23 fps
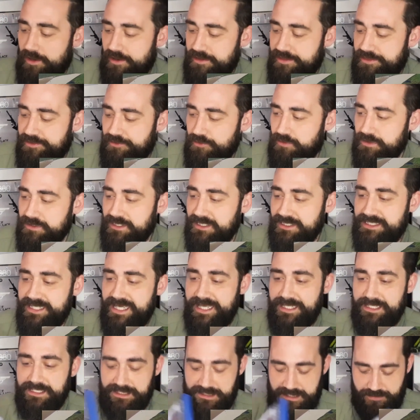I thought I
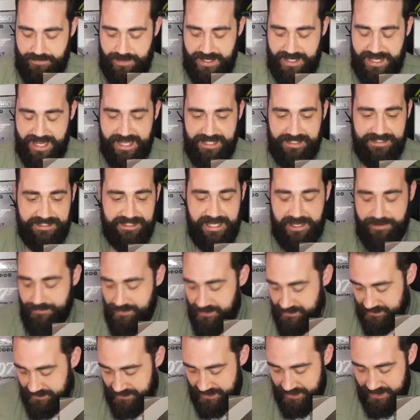did. So again, same
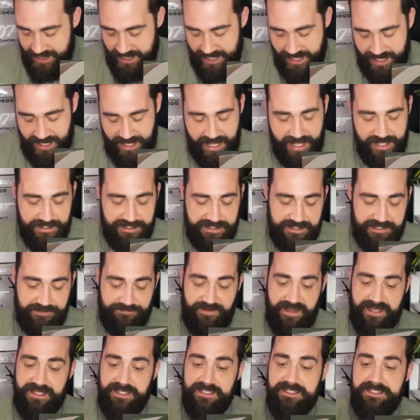as the
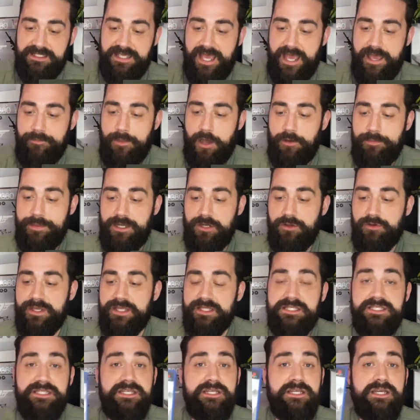Sphinx, I'll be
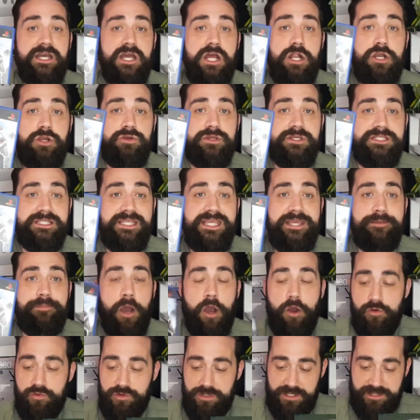looking to keep
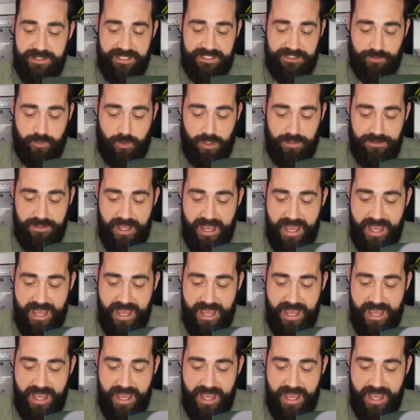hold of this one.